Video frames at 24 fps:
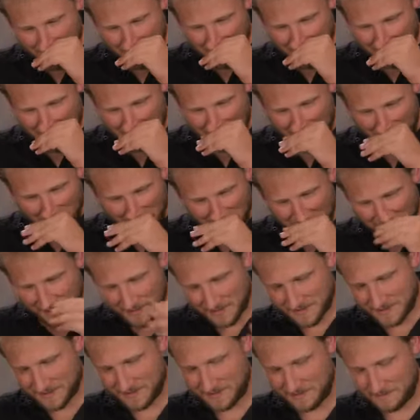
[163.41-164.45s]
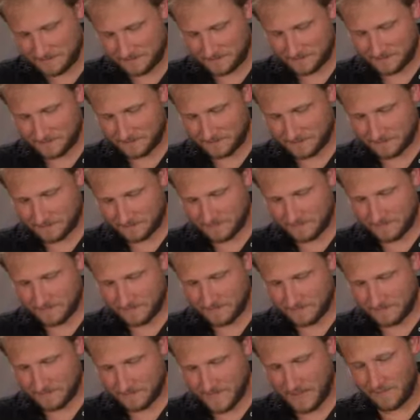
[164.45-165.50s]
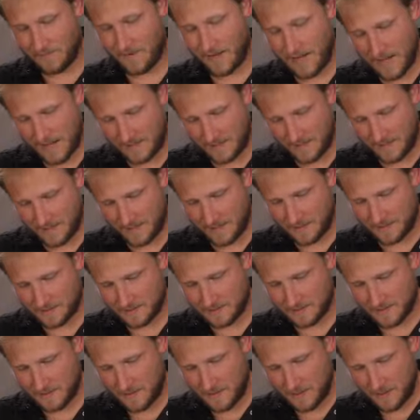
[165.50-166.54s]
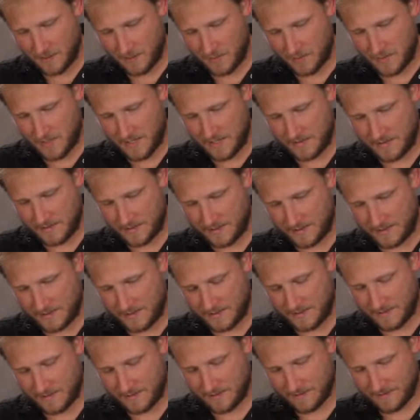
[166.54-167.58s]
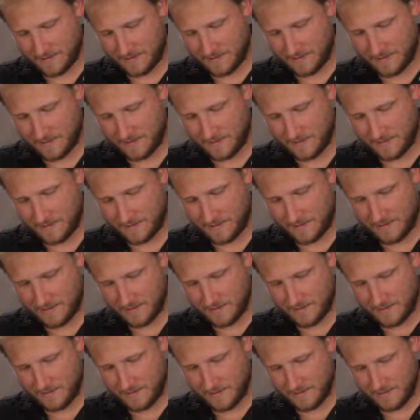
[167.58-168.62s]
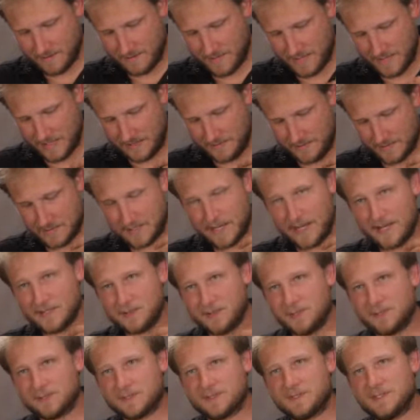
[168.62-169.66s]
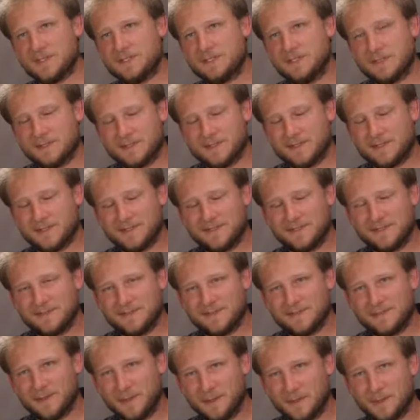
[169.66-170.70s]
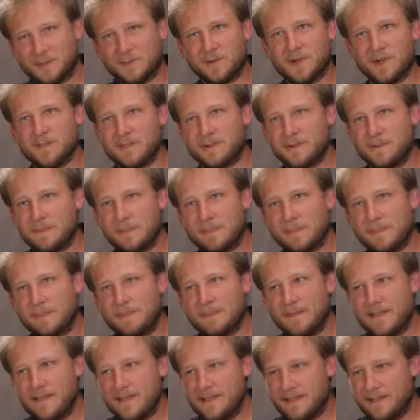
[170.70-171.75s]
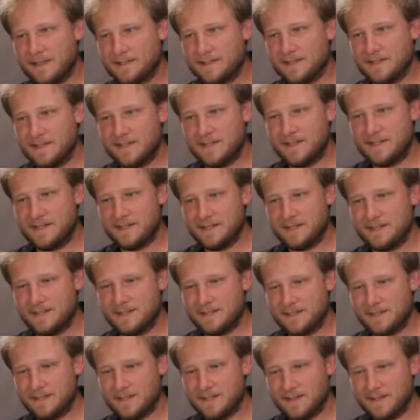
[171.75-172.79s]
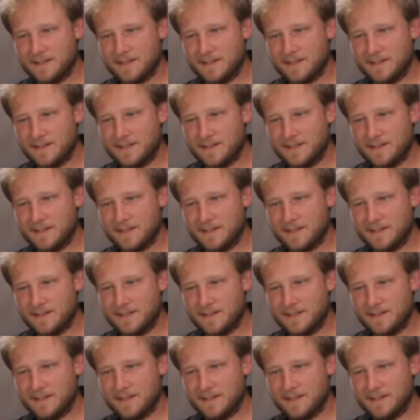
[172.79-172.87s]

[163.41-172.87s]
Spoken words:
and I'm guessing, if I had to guess, would be that being this guy's older brother, is that he's